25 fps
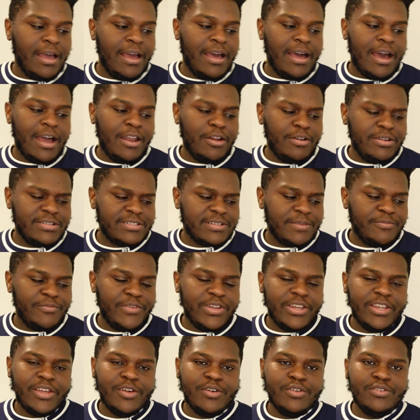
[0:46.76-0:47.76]
I know there's some
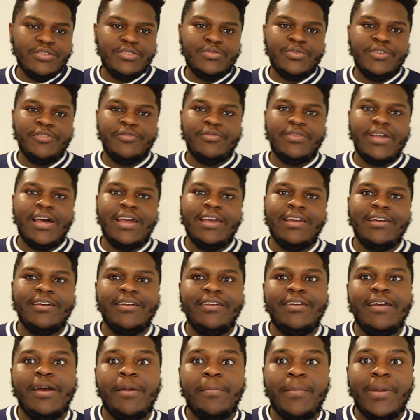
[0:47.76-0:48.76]
videos with like
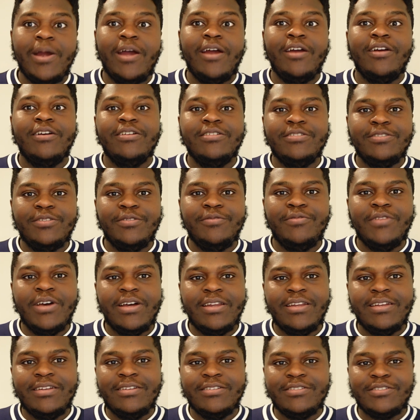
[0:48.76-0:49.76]
Americans who've
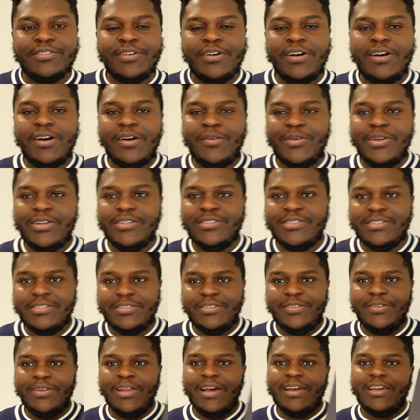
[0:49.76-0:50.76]
done it, so I wanted to
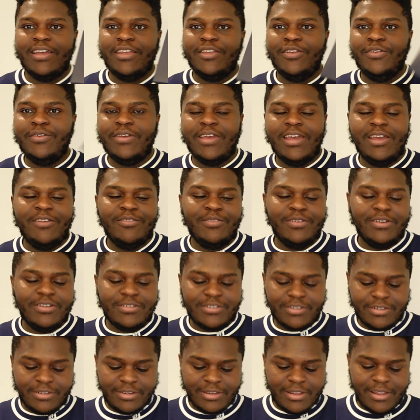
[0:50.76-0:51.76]
do like a UK
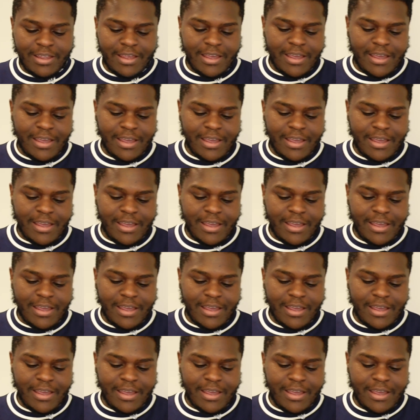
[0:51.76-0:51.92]
version,